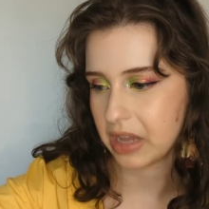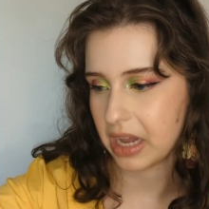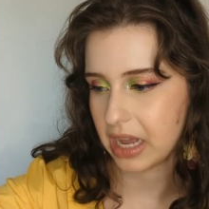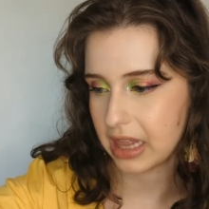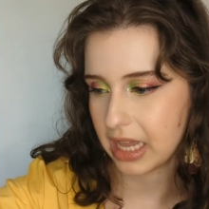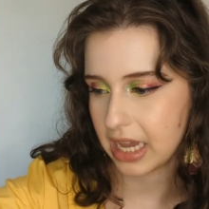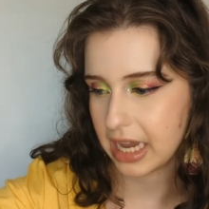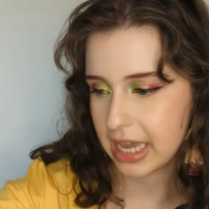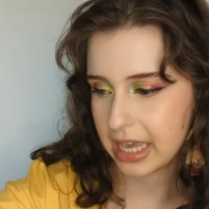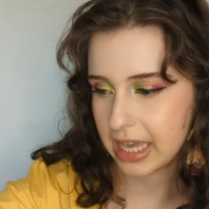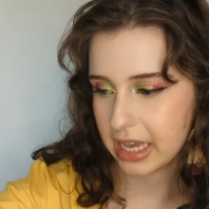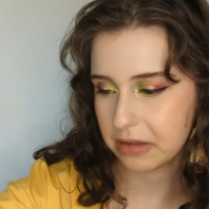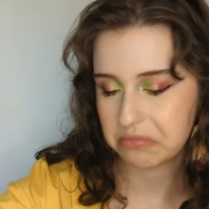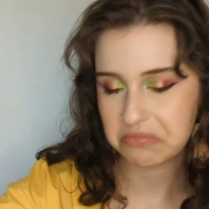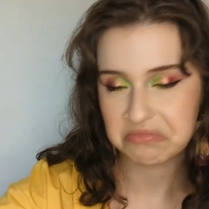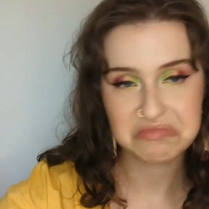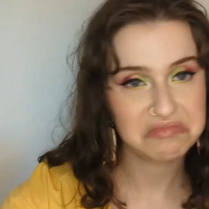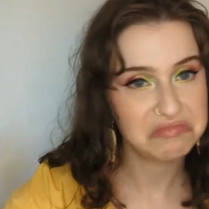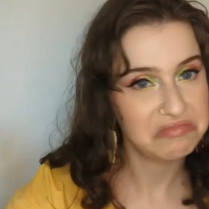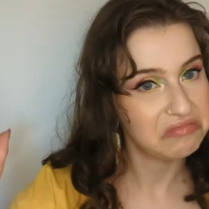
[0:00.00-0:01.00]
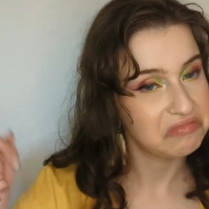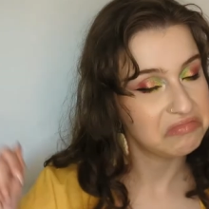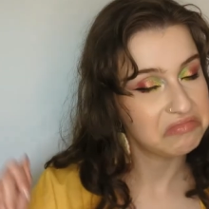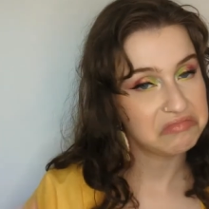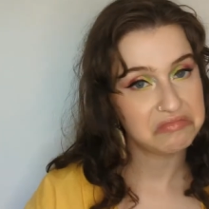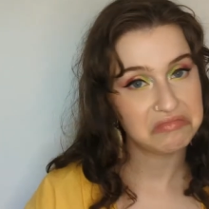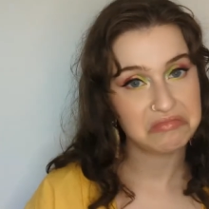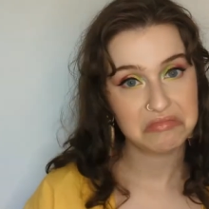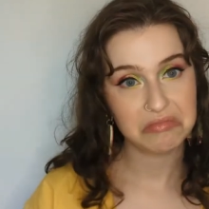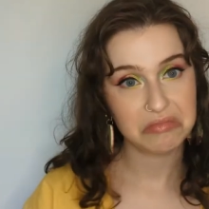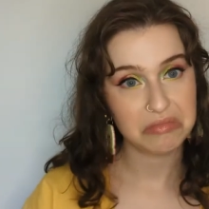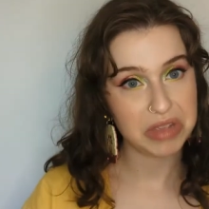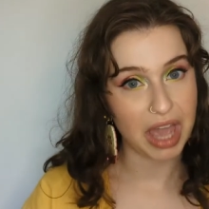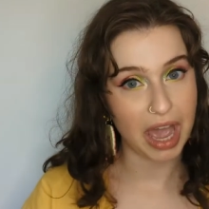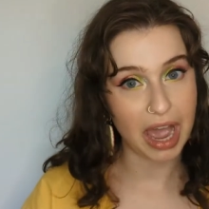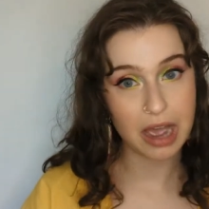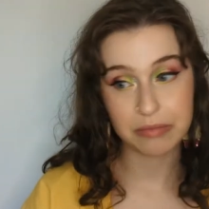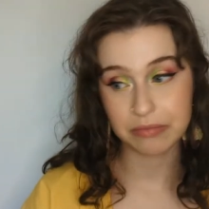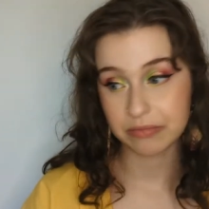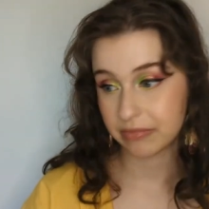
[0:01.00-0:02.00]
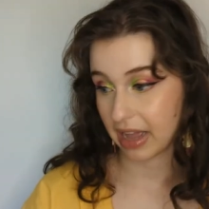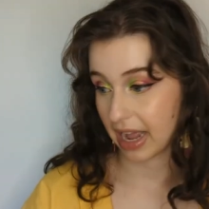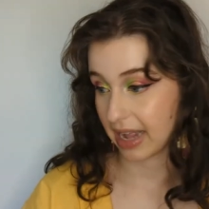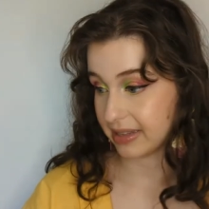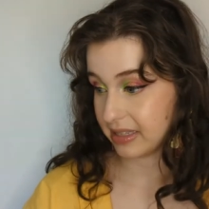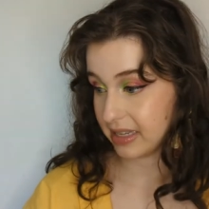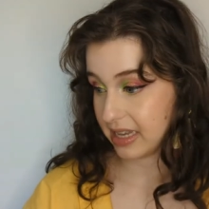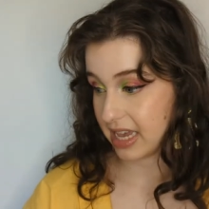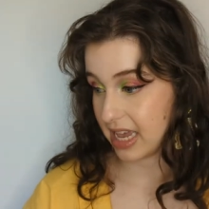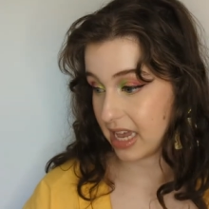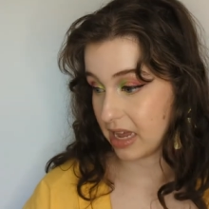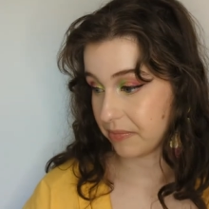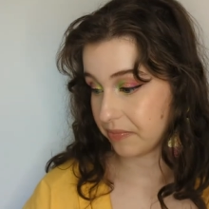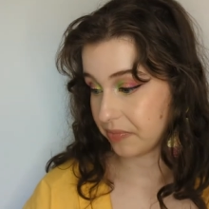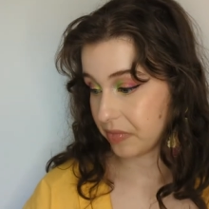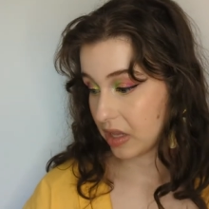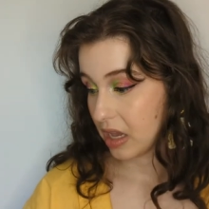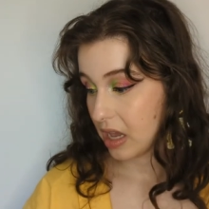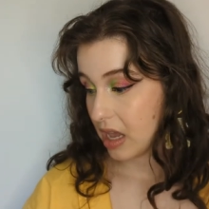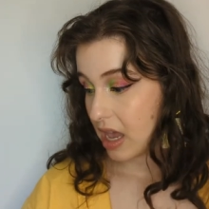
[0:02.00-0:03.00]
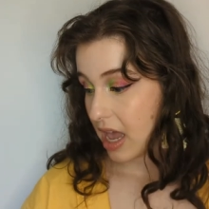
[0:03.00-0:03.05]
I like it. Yeah, that's a hit.